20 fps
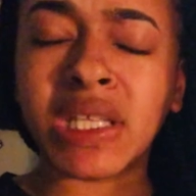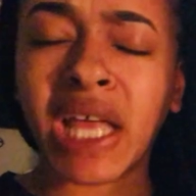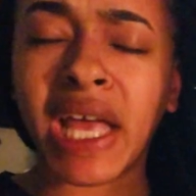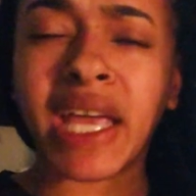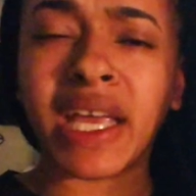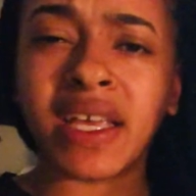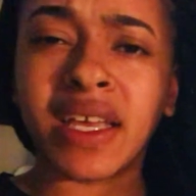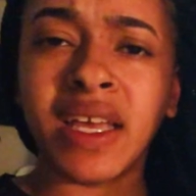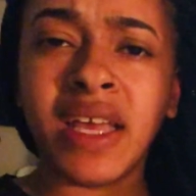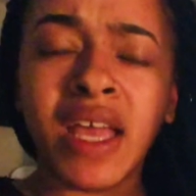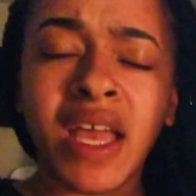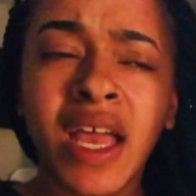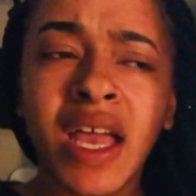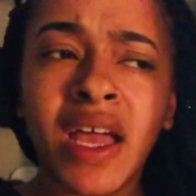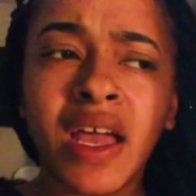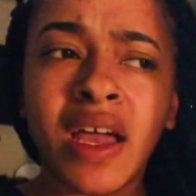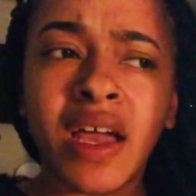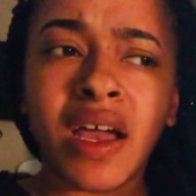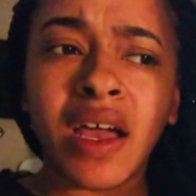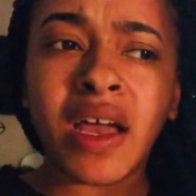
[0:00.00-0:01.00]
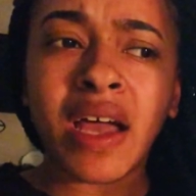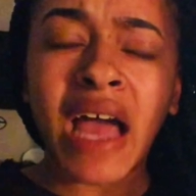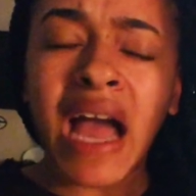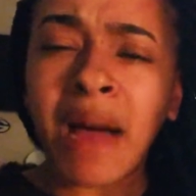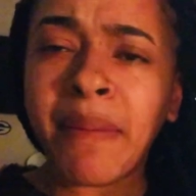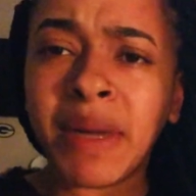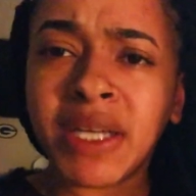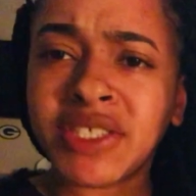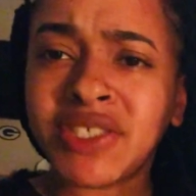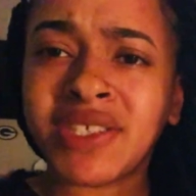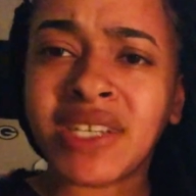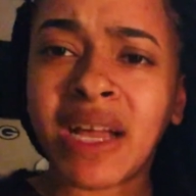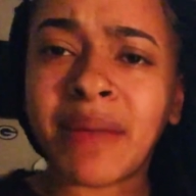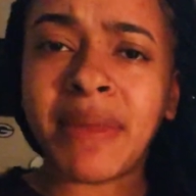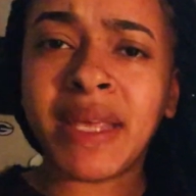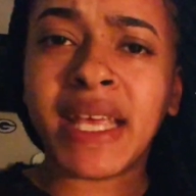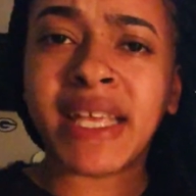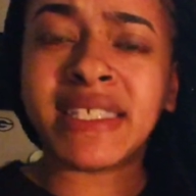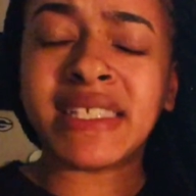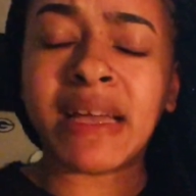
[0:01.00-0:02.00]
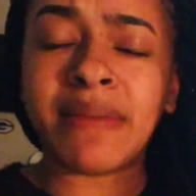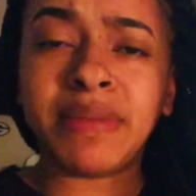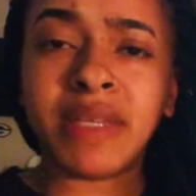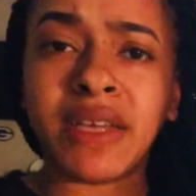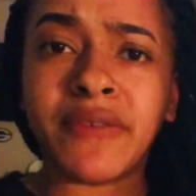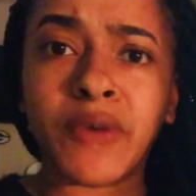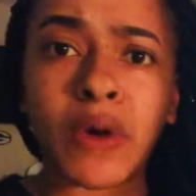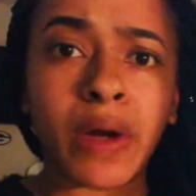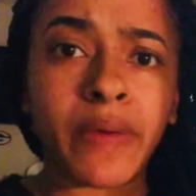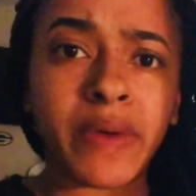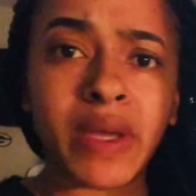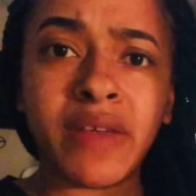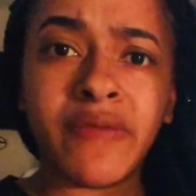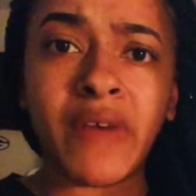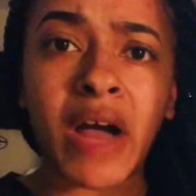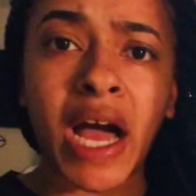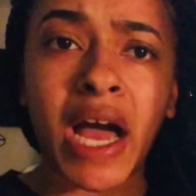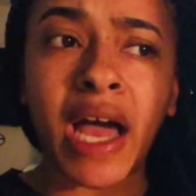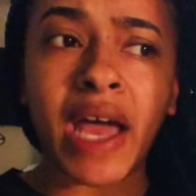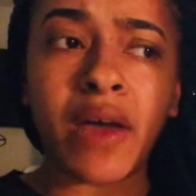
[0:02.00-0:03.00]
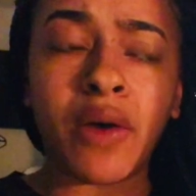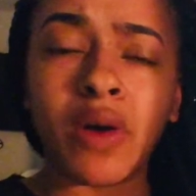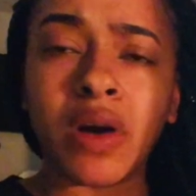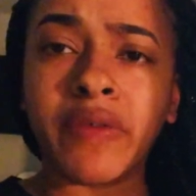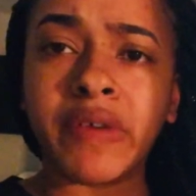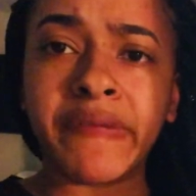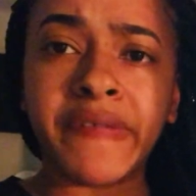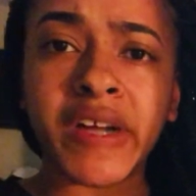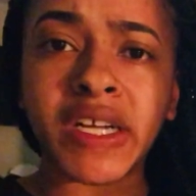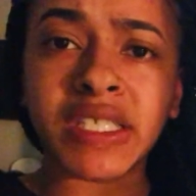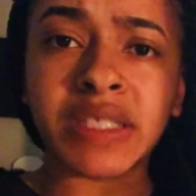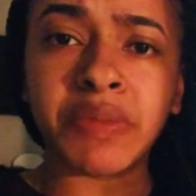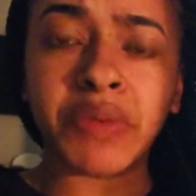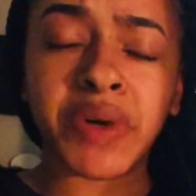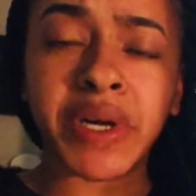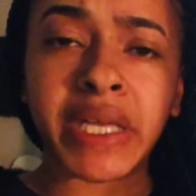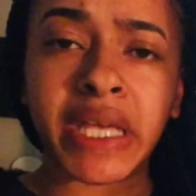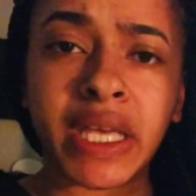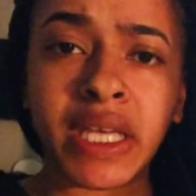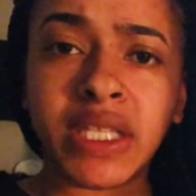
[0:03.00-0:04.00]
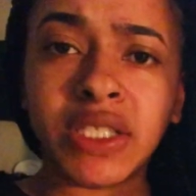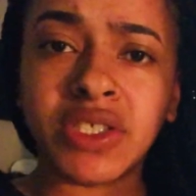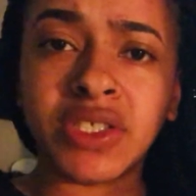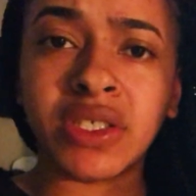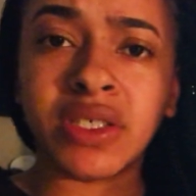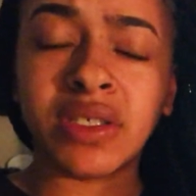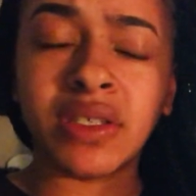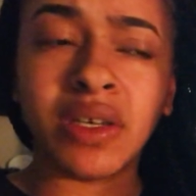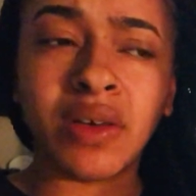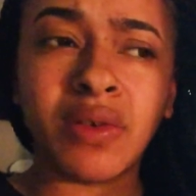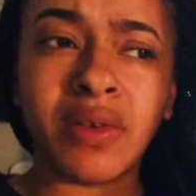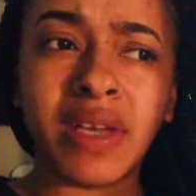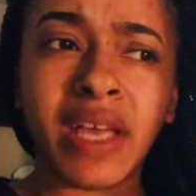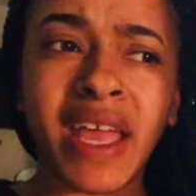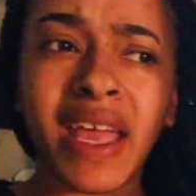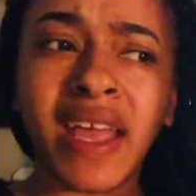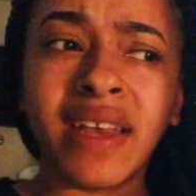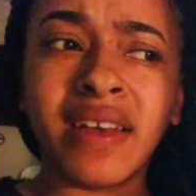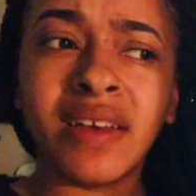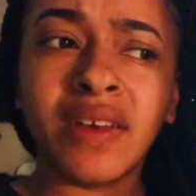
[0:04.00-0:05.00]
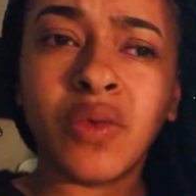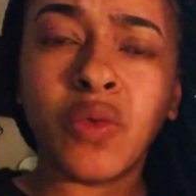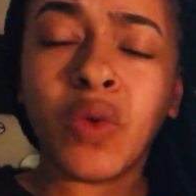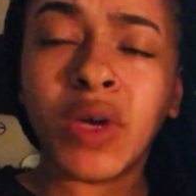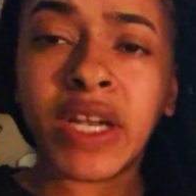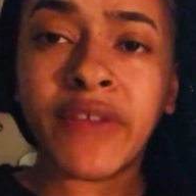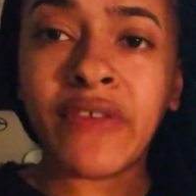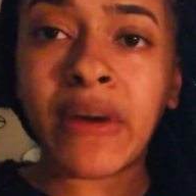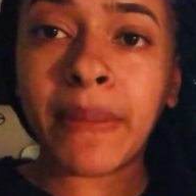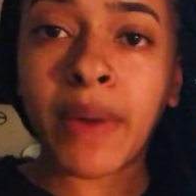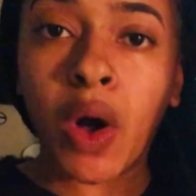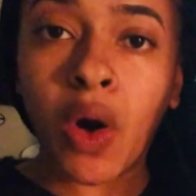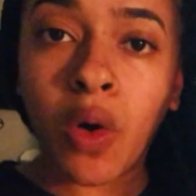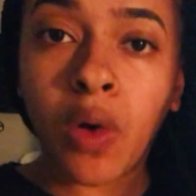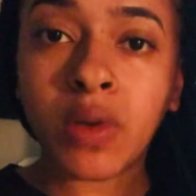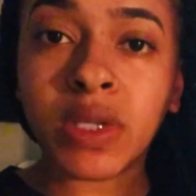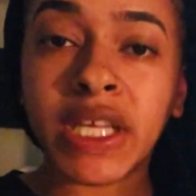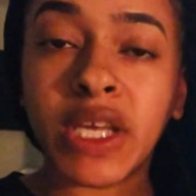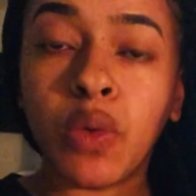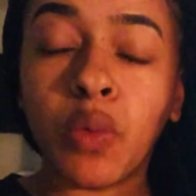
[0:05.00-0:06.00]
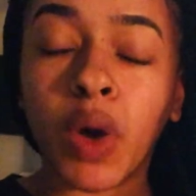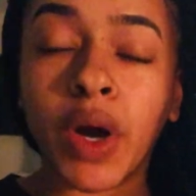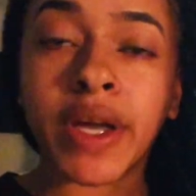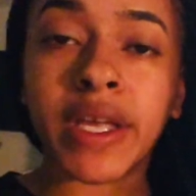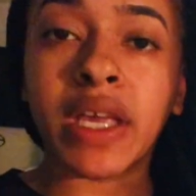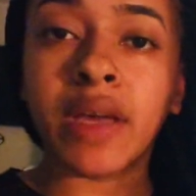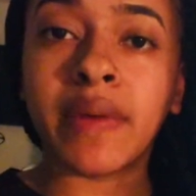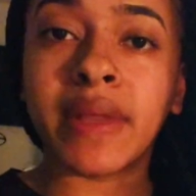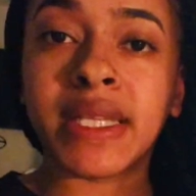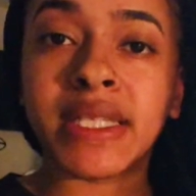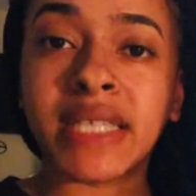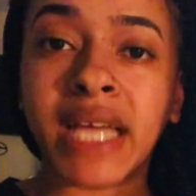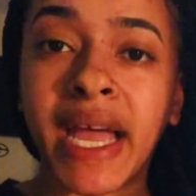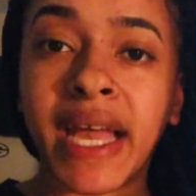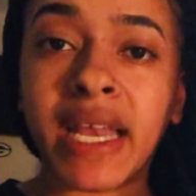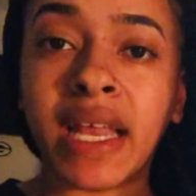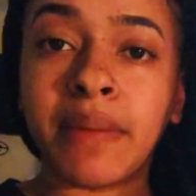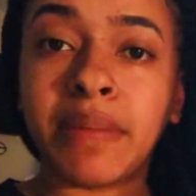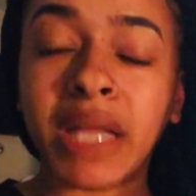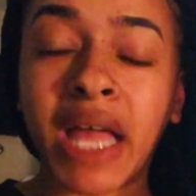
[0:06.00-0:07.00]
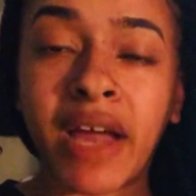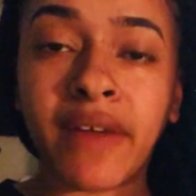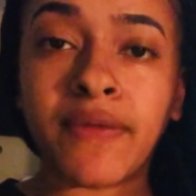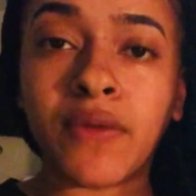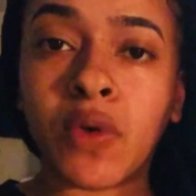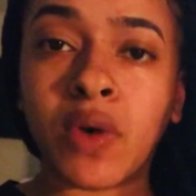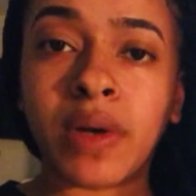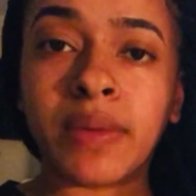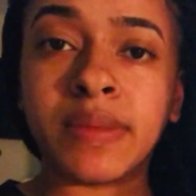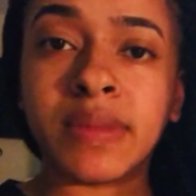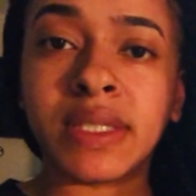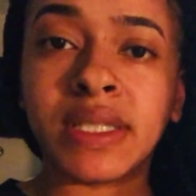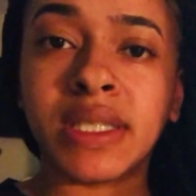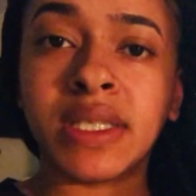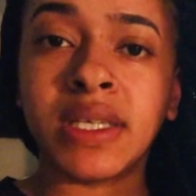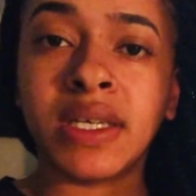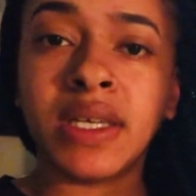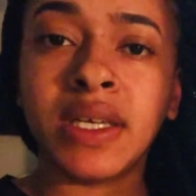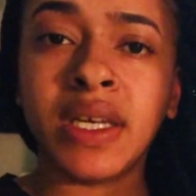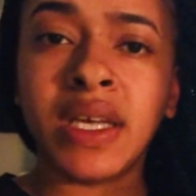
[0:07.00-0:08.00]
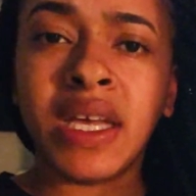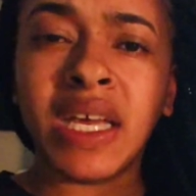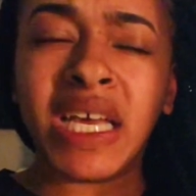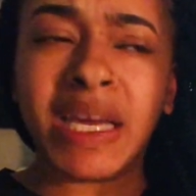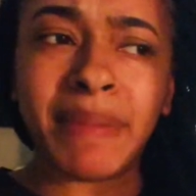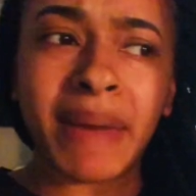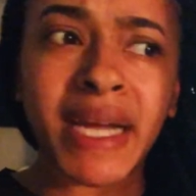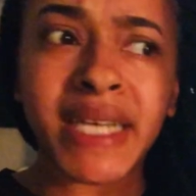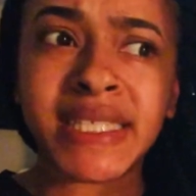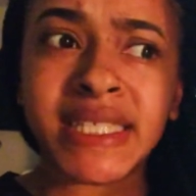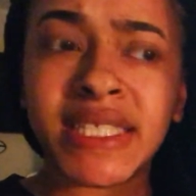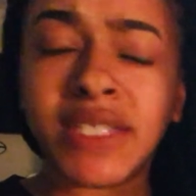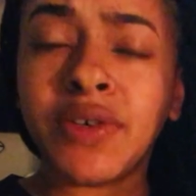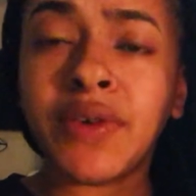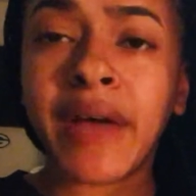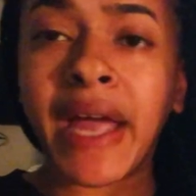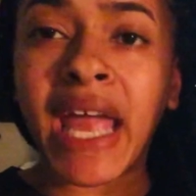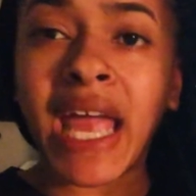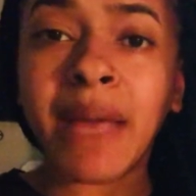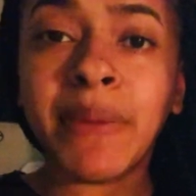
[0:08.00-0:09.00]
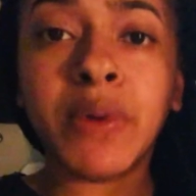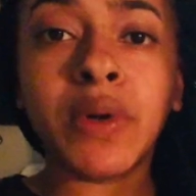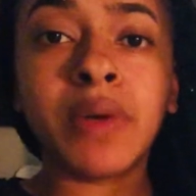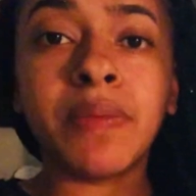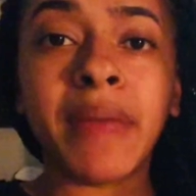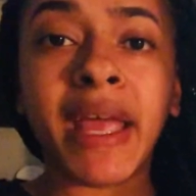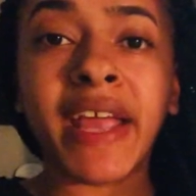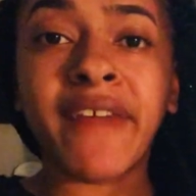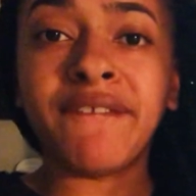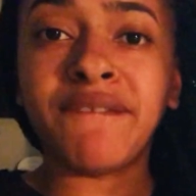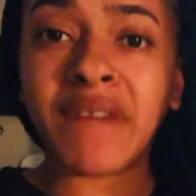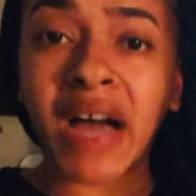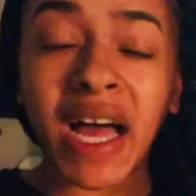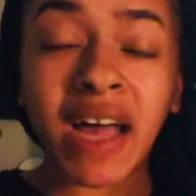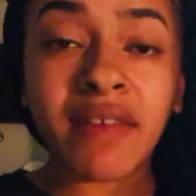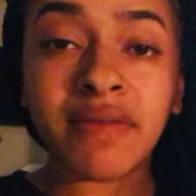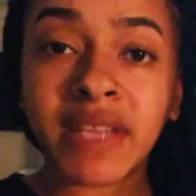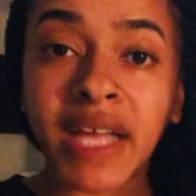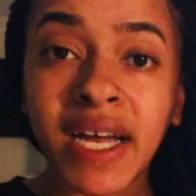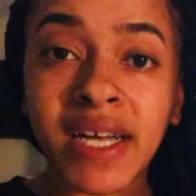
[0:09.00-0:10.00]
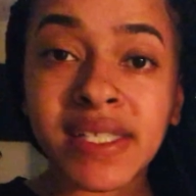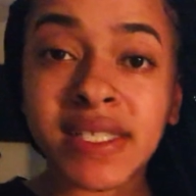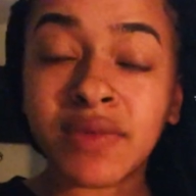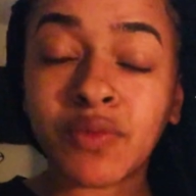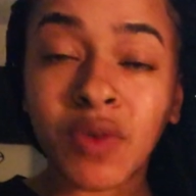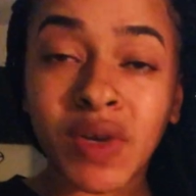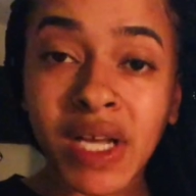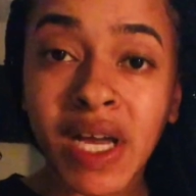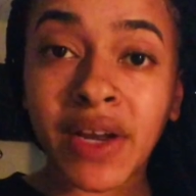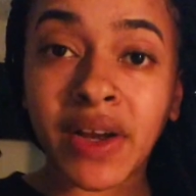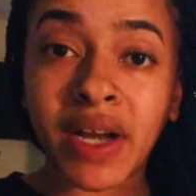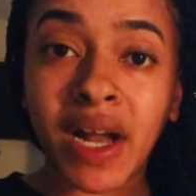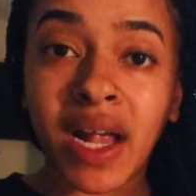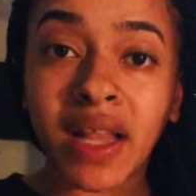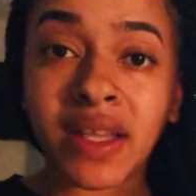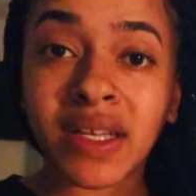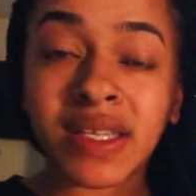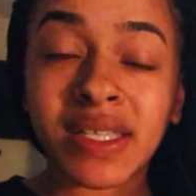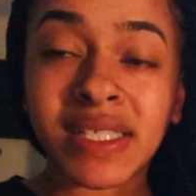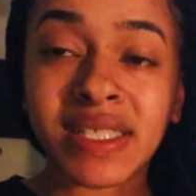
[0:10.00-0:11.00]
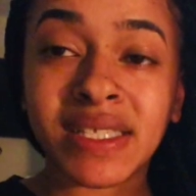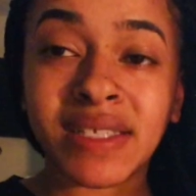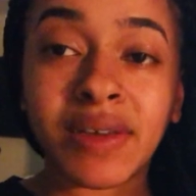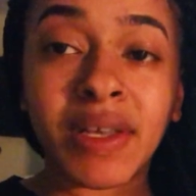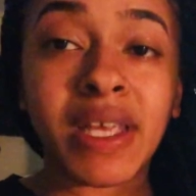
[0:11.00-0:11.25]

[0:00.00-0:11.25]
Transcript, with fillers: Like, how much should I be accepting for a refi or a reverse mortgage? And what if I'm only working with signing platforms? Am I still able to make $5,100?